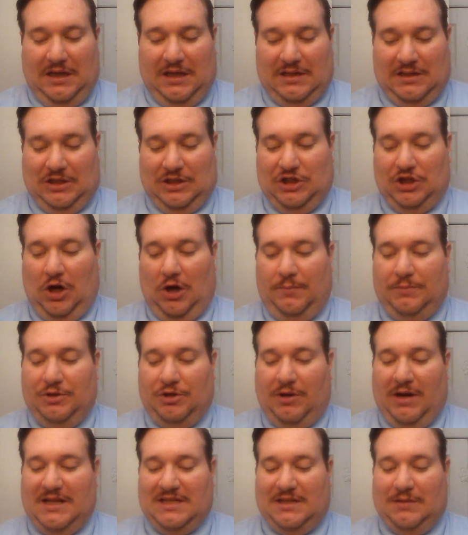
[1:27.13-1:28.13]
It's a Sharp
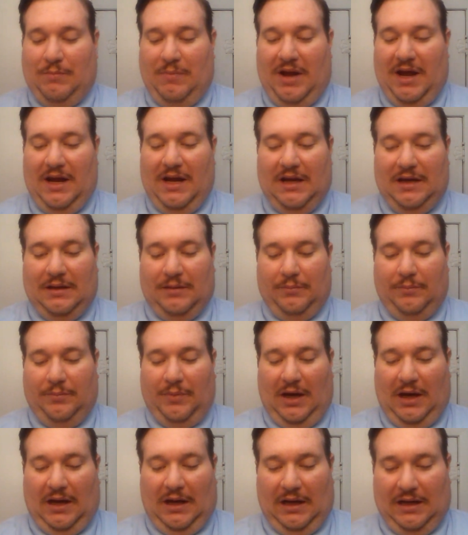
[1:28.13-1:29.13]
Dressed Man
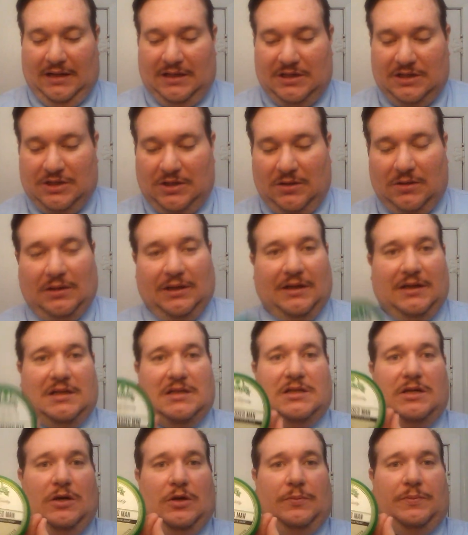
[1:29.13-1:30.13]
by Stirling
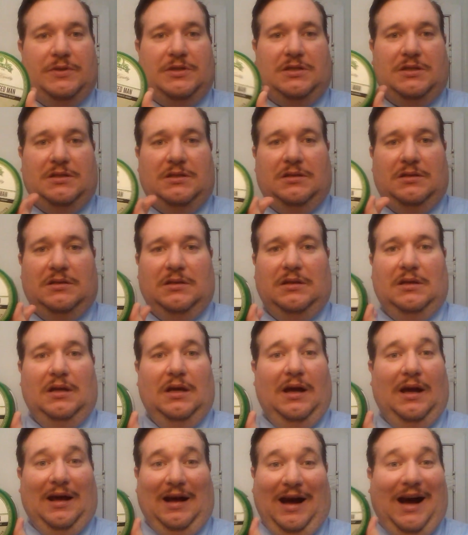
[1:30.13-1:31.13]
soaps.
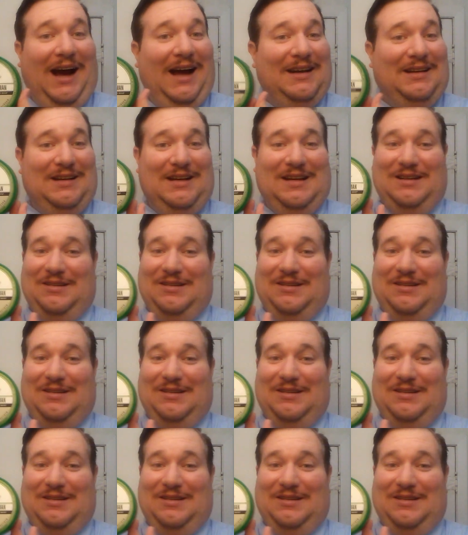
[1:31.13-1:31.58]
I